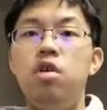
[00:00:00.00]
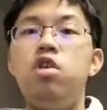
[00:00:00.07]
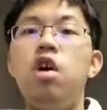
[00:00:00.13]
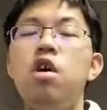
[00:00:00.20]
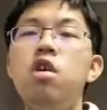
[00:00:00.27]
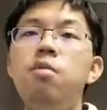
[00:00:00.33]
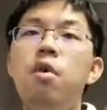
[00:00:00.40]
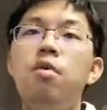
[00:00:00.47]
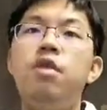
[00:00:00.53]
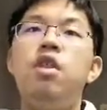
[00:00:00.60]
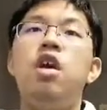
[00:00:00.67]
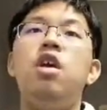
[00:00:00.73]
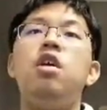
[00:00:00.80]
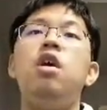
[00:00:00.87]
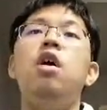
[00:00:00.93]
Zhang Yimou
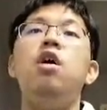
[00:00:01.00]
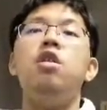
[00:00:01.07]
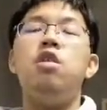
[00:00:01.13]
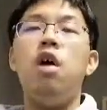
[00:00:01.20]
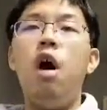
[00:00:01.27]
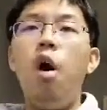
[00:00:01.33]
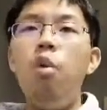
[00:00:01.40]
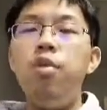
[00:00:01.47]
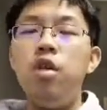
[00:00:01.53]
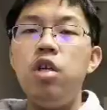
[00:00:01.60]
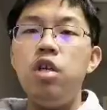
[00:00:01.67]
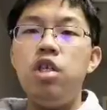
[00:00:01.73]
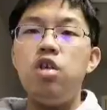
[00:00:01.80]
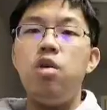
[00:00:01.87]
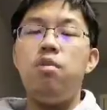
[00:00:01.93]
think the
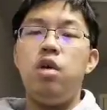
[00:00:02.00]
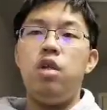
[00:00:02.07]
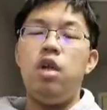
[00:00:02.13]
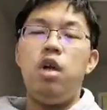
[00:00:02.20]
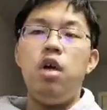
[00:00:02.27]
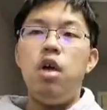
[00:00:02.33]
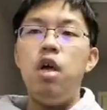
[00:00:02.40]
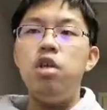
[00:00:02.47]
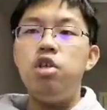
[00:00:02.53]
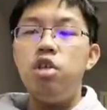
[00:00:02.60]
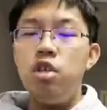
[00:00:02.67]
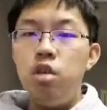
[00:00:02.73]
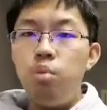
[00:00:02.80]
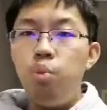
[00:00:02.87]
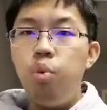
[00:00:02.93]
opening ceremony
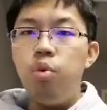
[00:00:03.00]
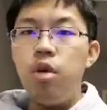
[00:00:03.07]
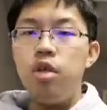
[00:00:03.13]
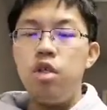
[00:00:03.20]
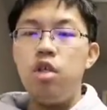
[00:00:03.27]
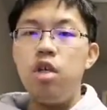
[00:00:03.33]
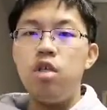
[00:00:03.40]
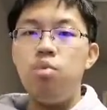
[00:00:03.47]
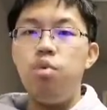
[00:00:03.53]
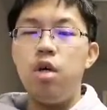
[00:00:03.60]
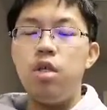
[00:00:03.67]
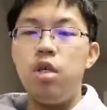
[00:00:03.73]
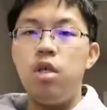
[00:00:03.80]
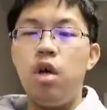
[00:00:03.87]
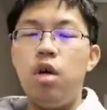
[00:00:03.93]
it just
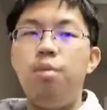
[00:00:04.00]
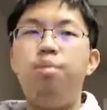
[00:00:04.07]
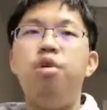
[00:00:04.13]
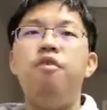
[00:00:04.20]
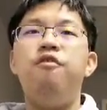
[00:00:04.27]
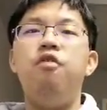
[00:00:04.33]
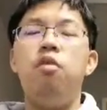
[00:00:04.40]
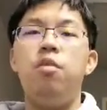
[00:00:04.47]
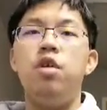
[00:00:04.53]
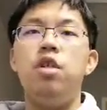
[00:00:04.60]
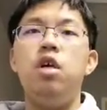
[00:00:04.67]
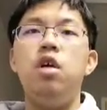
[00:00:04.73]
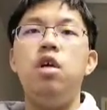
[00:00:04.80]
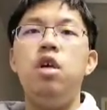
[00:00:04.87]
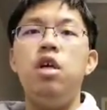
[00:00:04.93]
wasn't a
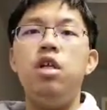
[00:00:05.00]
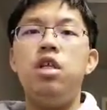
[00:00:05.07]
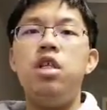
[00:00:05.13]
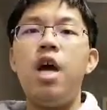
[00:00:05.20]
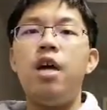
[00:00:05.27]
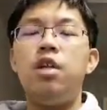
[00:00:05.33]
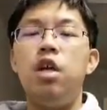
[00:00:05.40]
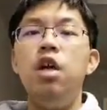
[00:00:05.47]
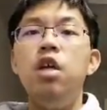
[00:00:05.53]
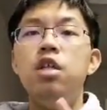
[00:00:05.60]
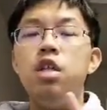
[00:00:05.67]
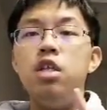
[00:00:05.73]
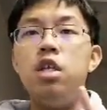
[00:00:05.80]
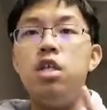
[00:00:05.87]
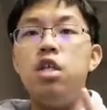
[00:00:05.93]
performance. Instead,
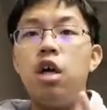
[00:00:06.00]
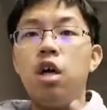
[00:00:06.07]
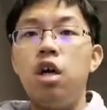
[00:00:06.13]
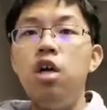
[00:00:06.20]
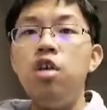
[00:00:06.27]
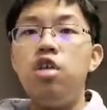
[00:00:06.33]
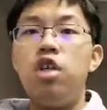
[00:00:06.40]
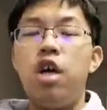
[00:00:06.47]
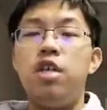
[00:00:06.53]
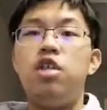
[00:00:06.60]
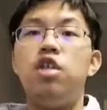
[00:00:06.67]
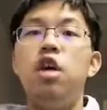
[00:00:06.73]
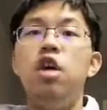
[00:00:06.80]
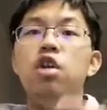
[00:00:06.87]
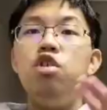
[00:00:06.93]
this is a good
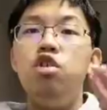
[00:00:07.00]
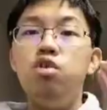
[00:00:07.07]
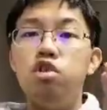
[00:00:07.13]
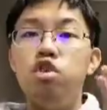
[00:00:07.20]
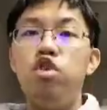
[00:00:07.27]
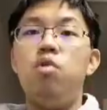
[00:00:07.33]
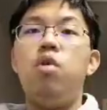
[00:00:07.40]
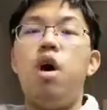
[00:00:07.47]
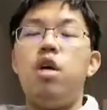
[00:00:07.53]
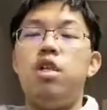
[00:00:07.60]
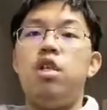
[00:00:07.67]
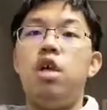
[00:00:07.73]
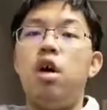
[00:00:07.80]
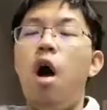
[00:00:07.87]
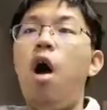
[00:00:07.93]
chance to show us
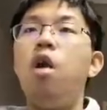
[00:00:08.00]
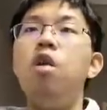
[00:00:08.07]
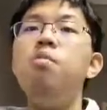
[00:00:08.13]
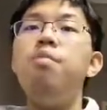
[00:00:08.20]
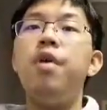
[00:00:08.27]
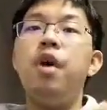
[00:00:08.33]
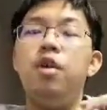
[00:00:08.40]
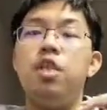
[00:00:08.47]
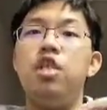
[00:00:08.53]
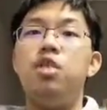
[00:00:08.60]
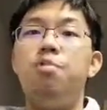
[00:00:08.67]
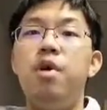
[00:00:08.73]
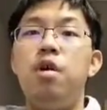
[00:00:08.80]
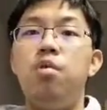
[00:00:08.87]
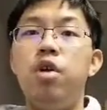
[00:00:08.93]
the Olympic
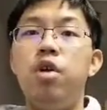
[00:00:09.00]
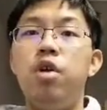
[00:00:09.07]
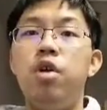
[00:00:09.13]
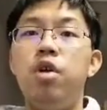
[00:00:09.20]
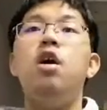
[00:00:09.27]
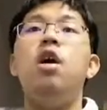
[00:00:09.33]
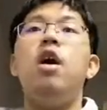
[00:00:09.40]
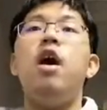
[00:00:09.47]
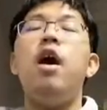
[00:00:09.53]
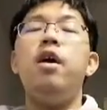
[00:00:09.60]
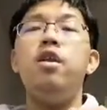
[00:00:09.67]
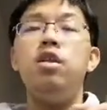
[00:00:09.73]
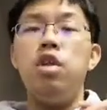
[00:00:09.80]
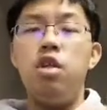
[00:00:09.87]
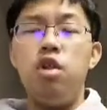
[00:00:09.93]
spirits
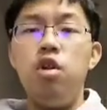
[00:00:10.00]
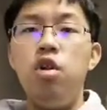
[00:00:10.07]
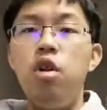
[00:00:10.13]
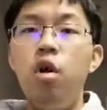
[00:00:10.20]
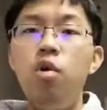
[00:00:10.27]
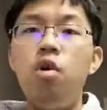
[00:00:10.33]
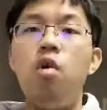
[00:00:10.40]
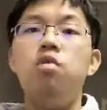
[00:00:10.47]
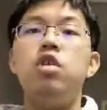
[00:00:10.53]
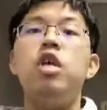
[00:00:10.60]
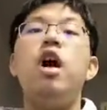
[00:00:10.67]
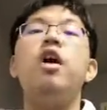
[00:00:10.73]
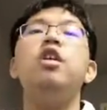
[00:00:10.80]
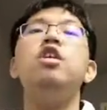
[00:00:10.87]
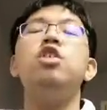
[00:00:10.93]
and the local
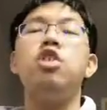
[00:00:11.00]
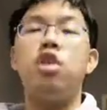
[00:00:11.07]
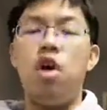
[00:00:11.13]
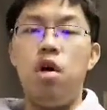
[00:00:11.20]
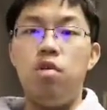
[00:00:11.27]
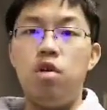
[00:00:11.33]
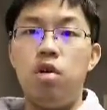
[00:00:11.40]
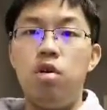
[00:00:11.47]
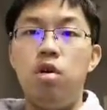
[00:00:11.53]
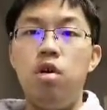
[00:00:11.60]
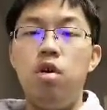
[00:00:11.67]
Chinese culture.